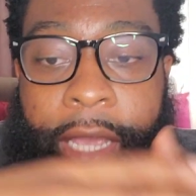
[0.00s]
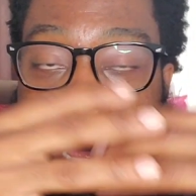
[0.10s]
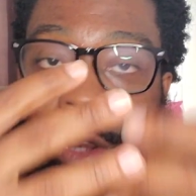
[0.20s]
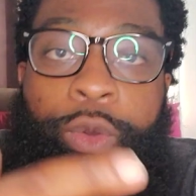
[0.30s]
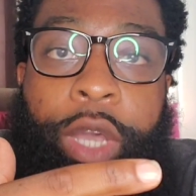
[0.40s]
I
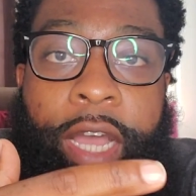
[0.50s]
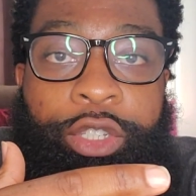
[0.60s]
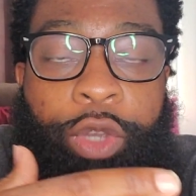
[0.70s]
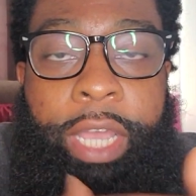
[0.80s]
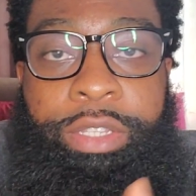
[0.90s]
got a new
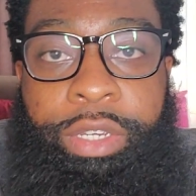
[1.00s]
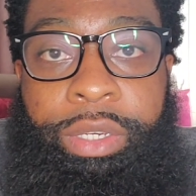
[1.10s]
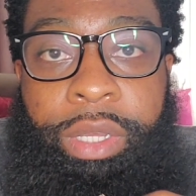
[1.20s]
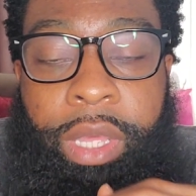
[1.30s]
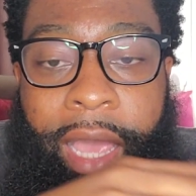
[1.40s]

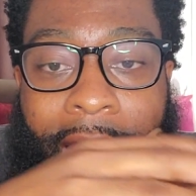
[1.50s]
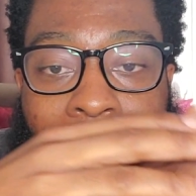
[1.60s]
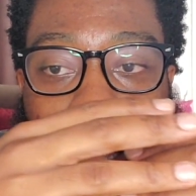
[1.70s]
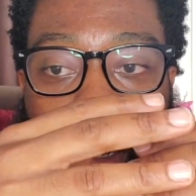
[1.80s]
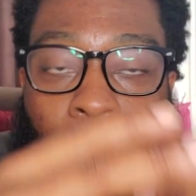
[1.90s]
contractor,
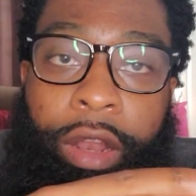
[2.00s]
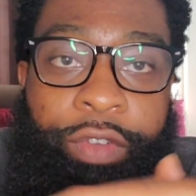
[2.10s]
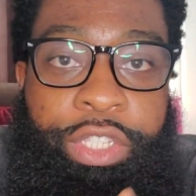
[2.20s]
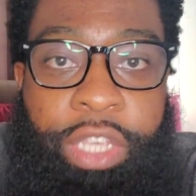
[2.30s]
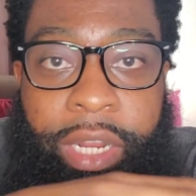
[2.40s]
and all
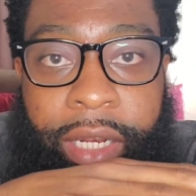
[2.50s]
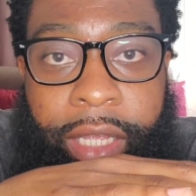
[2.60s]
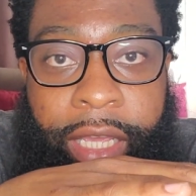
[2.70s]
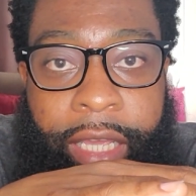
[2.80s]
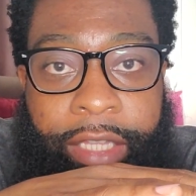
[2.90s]
of a sudden
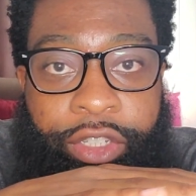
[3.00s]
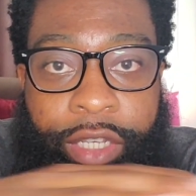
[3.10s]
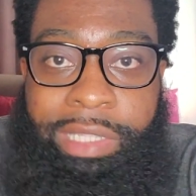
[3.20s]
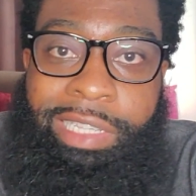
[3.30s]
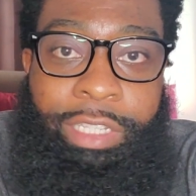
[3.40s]
he
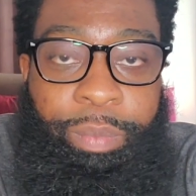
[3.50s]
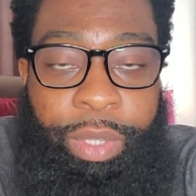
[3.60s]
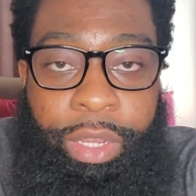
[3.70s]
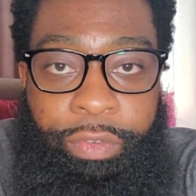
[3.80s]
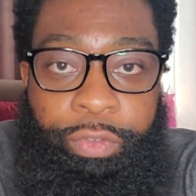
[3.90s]
just
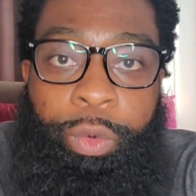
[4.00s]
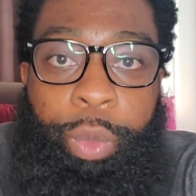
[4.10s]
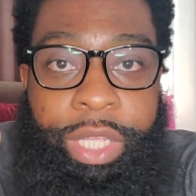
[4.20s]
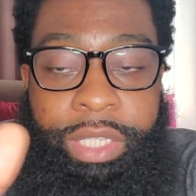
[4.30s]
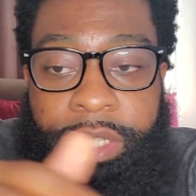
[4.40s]
disappeared for
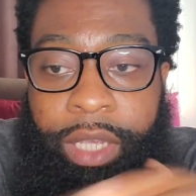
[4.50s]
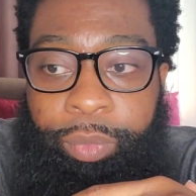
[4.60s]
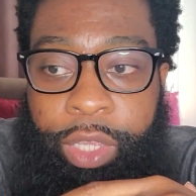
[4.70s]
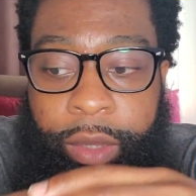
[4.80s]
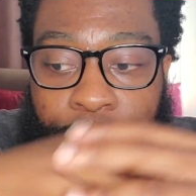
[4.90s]
weeks.
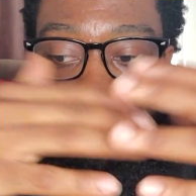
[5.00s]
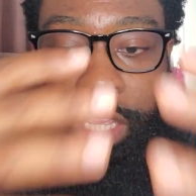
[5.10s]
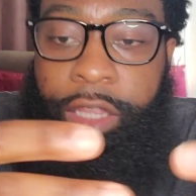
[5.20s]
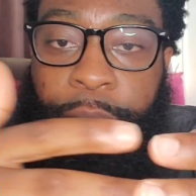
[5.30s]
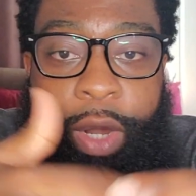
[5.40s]
He was
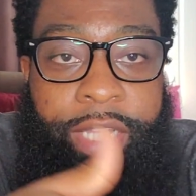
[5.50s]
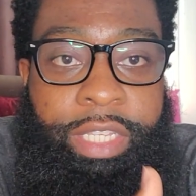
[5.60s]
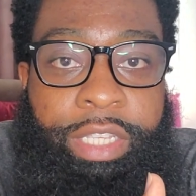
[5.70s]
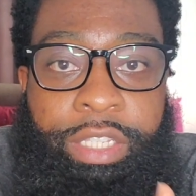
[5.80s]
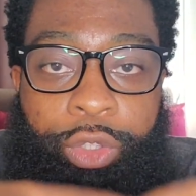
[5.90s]
in the
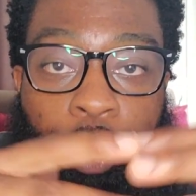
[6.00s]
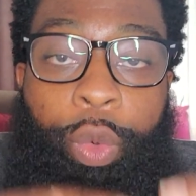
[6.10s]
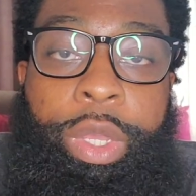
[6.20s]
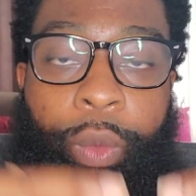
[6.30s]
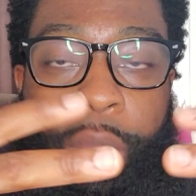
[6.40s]
process of
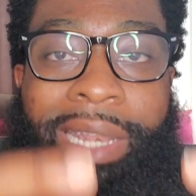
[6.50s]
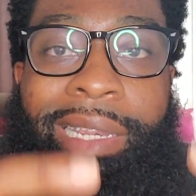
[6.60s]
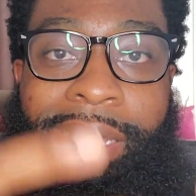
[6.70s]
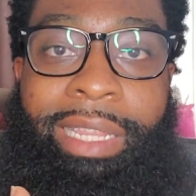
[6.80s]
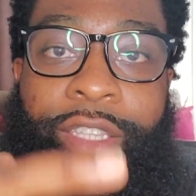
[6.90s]
doing what
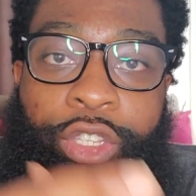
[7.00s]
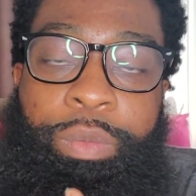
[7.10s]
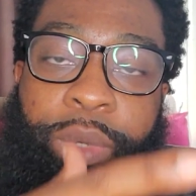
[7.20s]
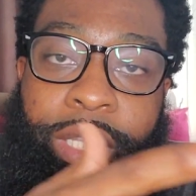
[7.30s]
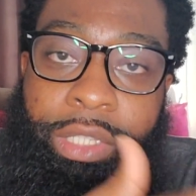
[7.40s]
needed
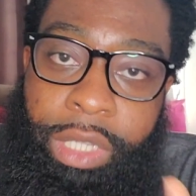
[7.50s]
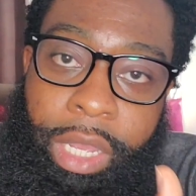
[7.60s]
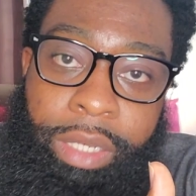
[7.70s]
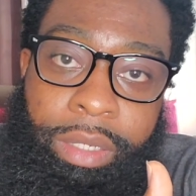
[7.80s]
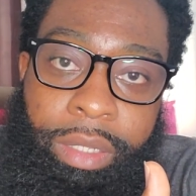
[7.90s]
to be
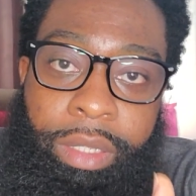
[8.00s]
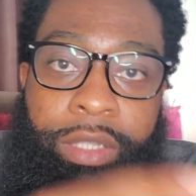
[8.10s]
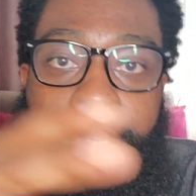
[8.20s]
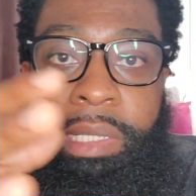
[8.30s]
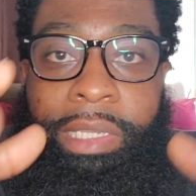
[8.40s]
done
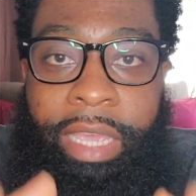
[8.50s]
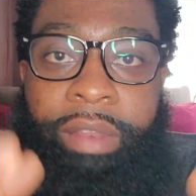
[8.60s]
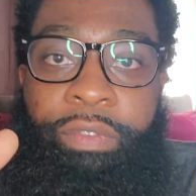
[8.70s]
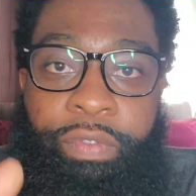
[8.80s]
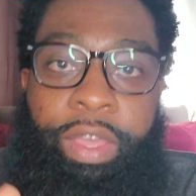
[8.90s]
to
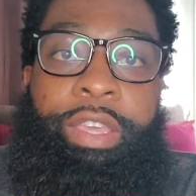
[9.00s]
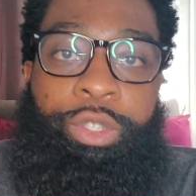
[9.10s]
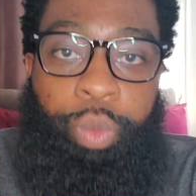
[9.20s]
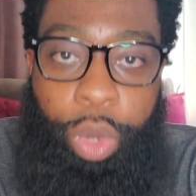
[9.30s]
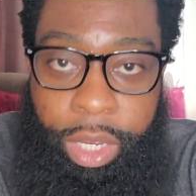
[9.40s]
get
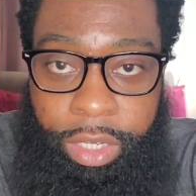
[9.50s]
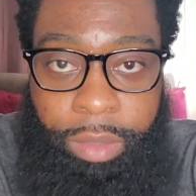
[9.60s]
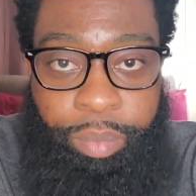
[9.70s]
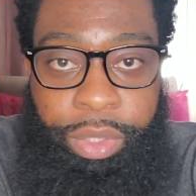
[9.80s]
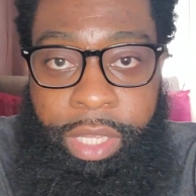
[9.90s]
phase one
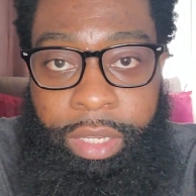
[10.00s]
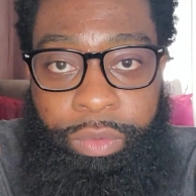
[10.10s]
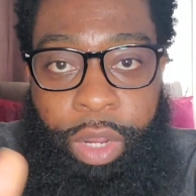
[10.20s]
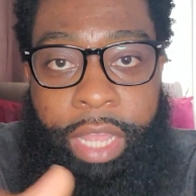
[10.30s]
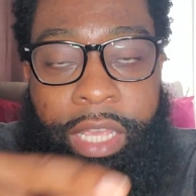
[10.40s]

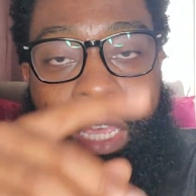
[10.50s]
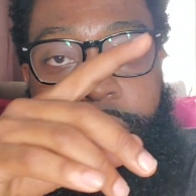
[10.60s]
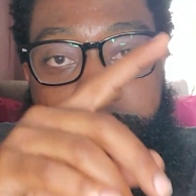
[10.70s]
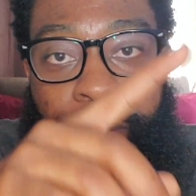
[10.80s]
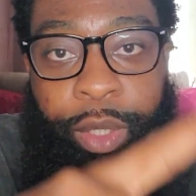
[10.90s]
completed, right? He
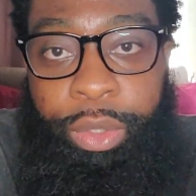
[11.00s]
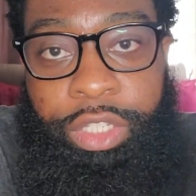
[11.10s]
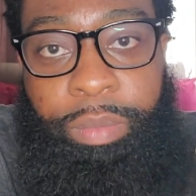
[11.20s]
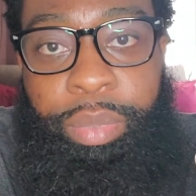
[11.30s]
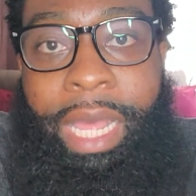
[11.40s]
had to
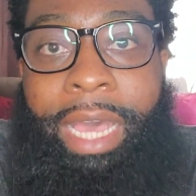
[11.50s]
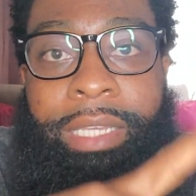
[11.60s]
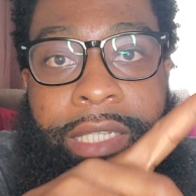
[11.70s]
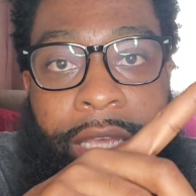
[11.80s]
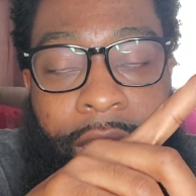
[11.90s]
build some
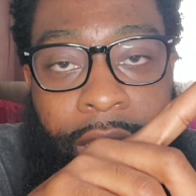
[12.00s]
blocks.